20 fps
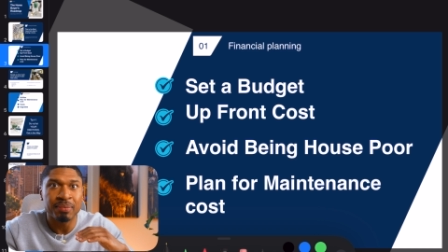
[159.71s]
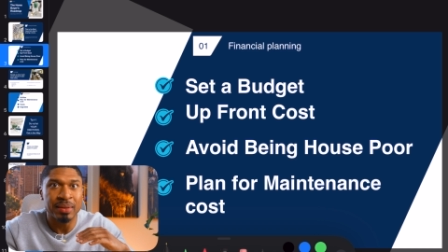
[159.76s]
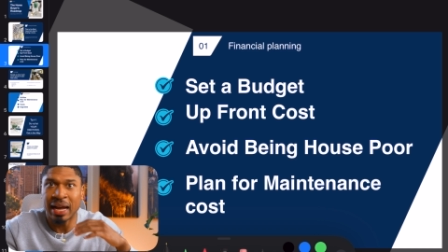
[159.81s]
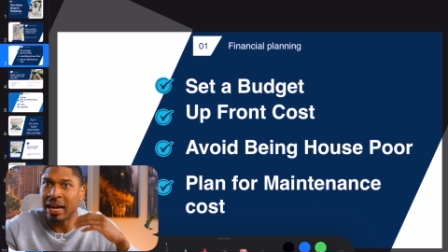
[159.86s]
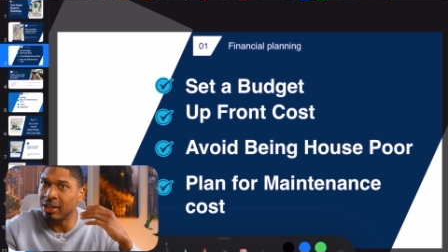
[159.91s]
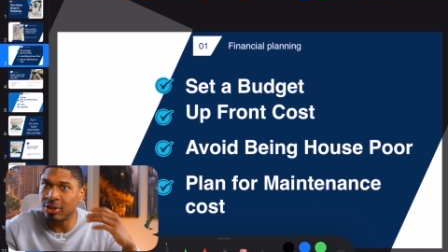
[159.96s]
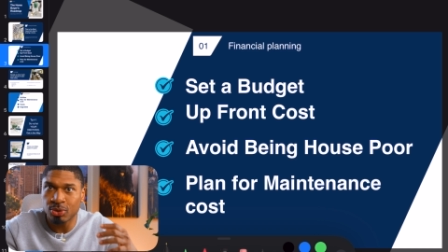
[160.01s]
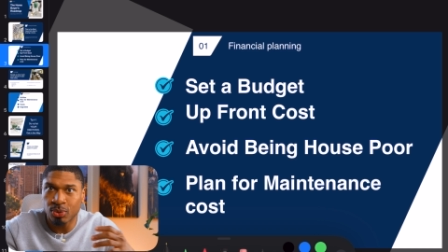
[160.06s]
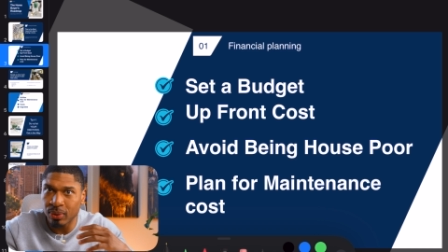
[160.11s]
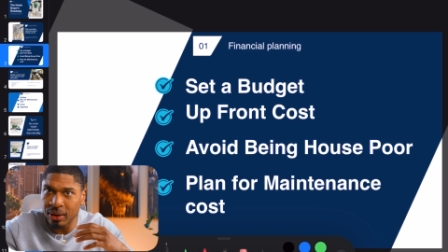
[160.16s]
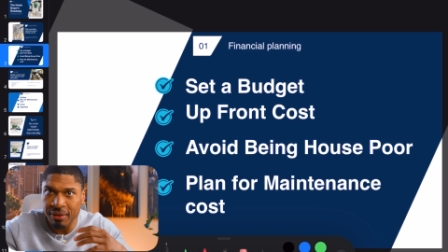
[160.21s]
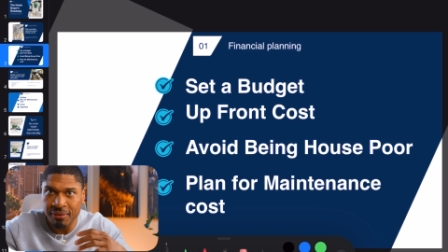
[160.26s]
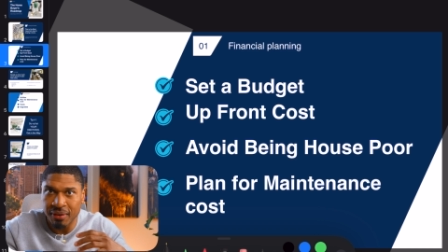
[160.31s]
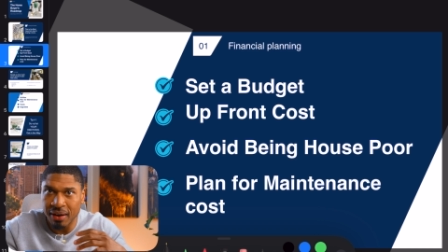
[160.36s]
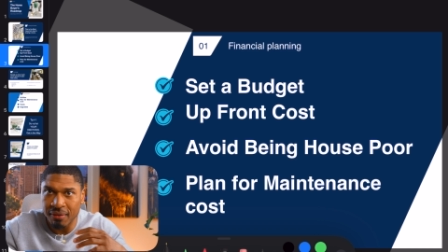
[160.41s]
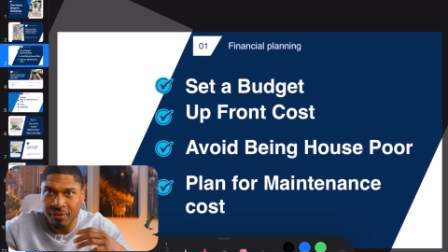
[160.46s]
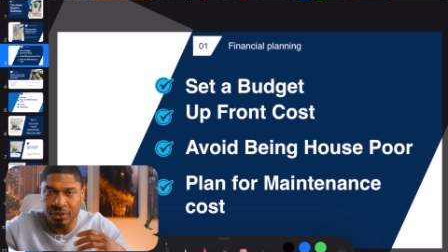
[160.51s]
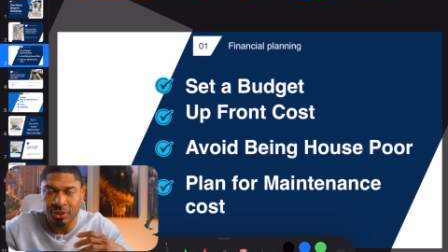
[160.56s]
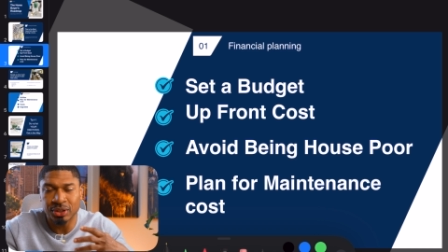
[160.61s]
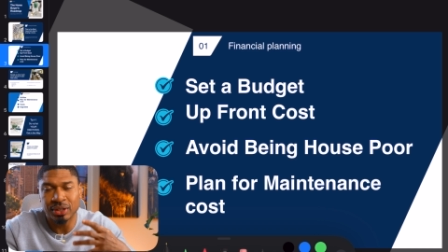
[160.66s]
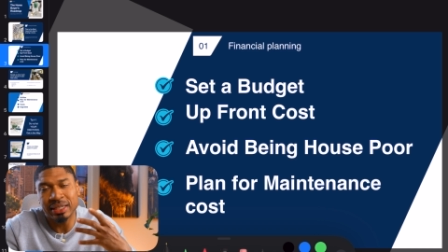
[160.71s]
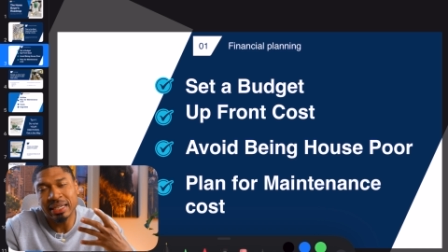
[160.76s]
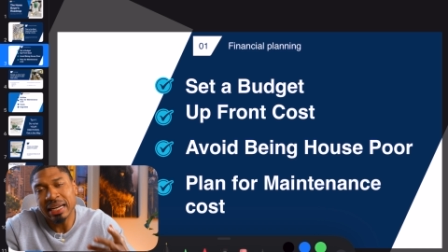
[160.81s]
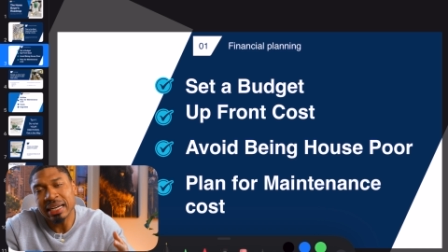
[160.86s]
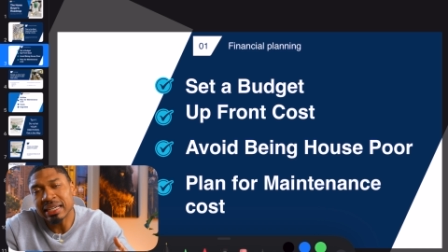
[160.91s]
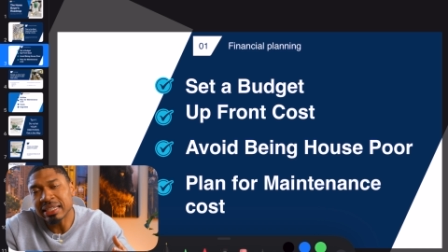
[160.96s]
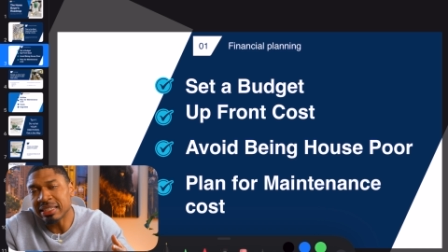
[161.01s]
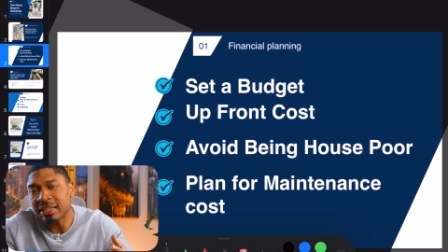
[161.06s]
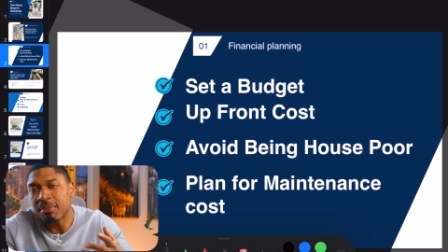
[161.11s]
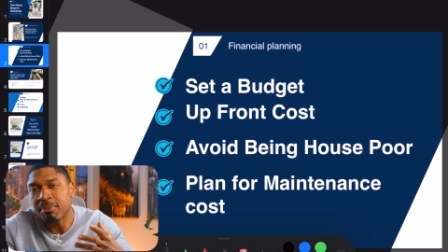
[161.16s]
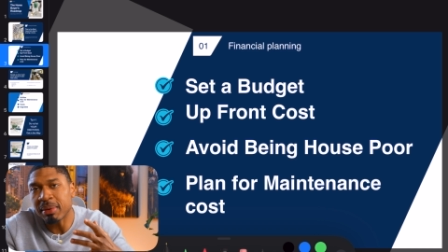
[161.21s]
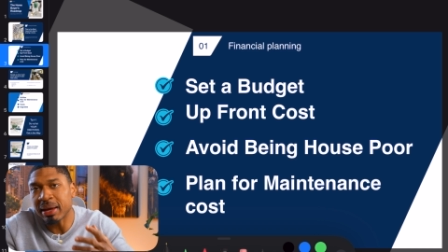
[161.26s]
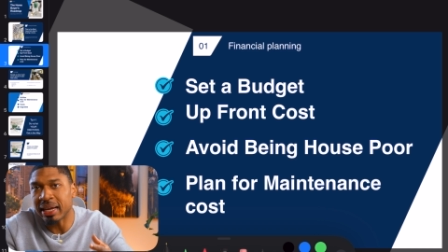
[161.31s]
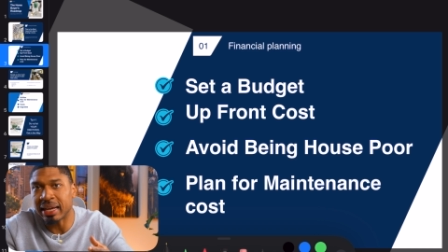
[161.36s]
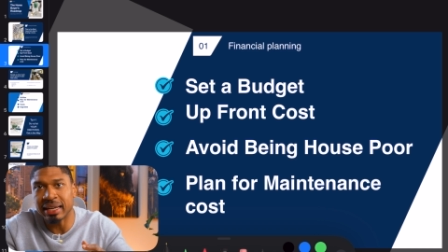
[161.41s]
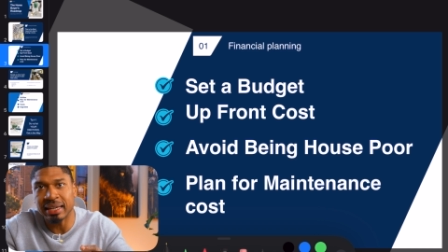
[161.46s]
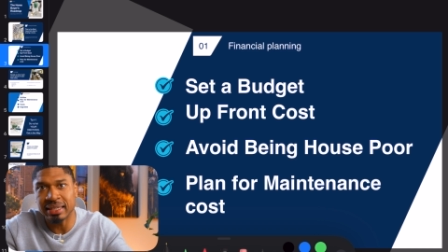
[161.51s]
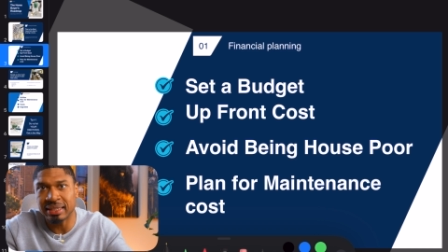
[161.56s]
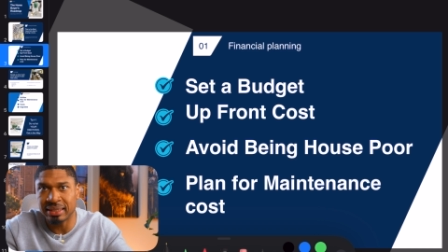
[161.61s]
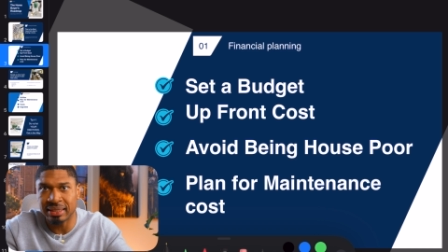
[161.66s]
at $2,500, that doesn't make
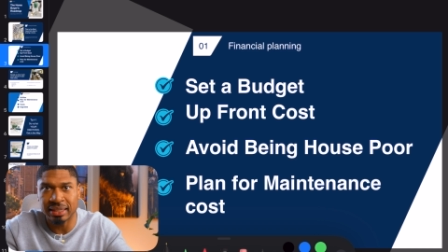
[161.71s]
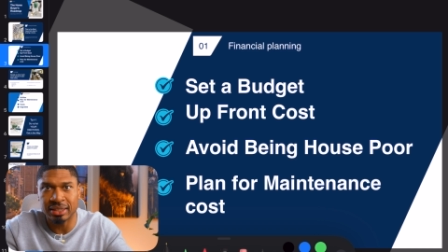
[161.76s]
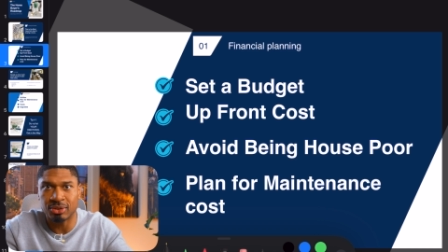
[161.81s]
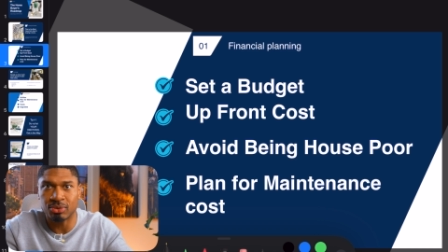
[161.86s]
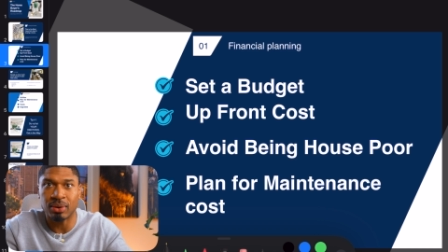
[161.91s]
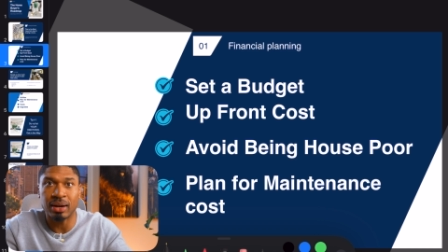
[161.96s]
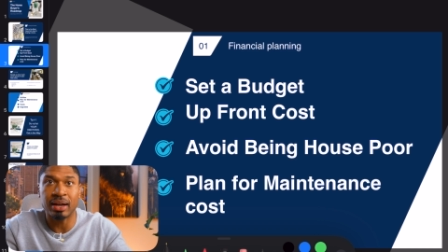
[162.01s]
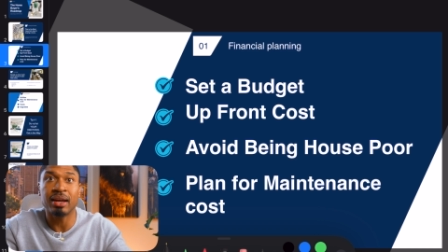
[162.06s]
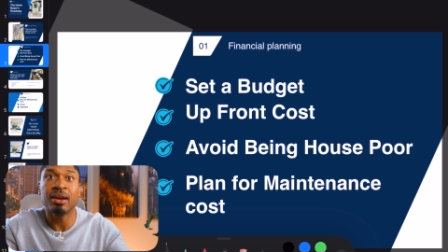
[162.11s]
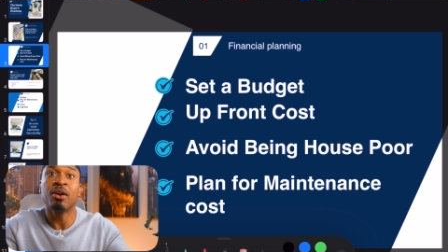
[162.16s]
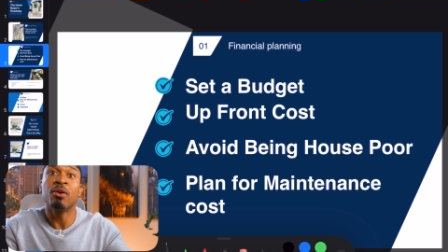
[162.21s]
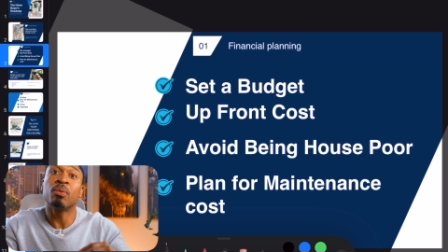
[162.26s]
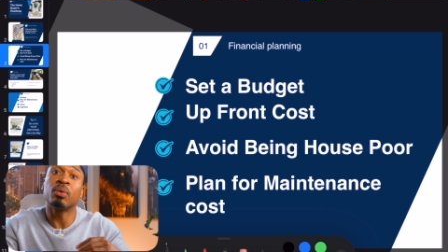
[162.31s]
any sense, right?